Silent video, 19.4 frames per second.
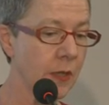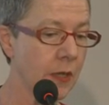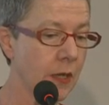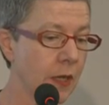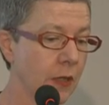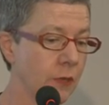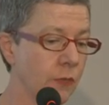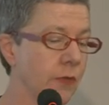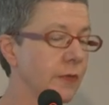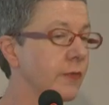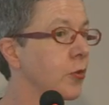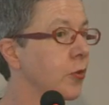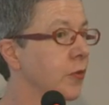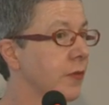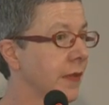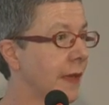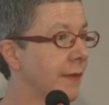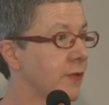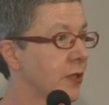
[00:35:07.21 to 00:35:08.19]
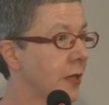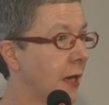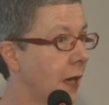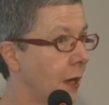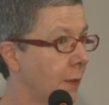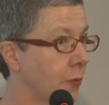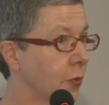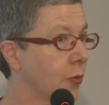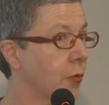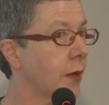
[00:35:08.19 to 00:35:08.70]
and we of course have to
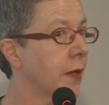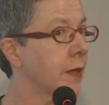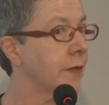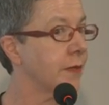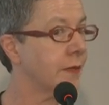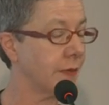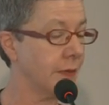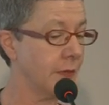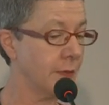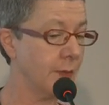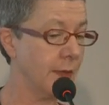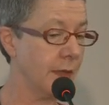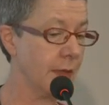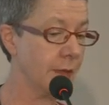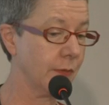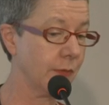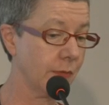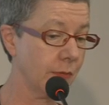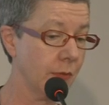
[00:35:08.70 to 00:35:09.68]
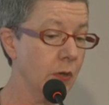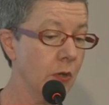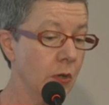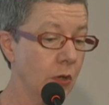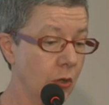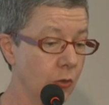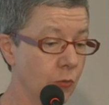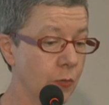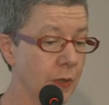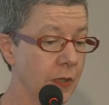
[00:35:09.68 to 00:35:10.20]
upgrade CBS on
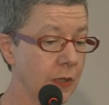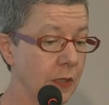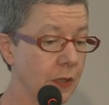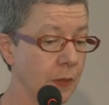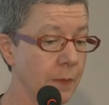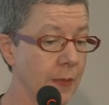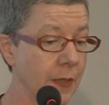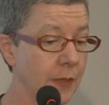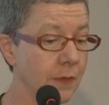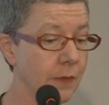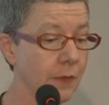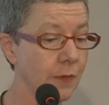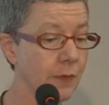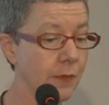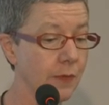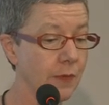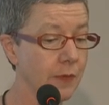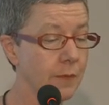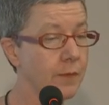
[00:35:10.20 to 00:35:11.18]
a regular basis.